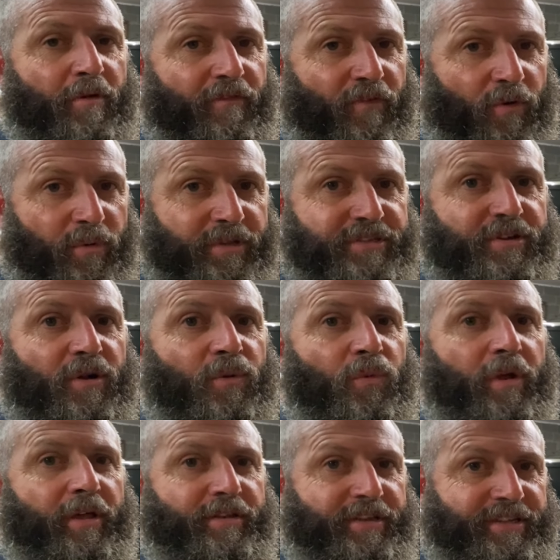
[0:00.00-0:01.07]
before we start
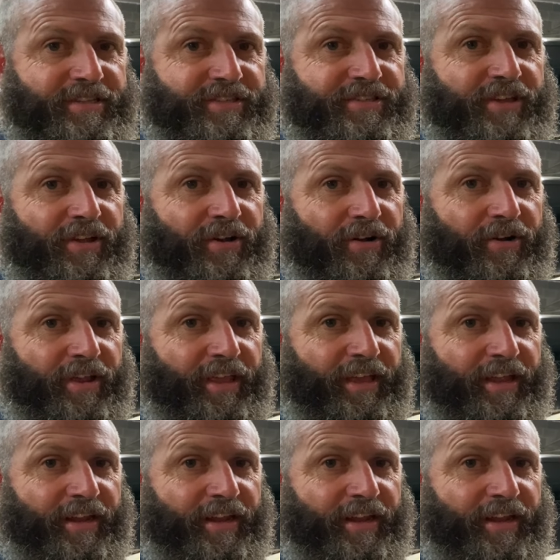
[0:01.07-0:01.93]
welding this sucker in.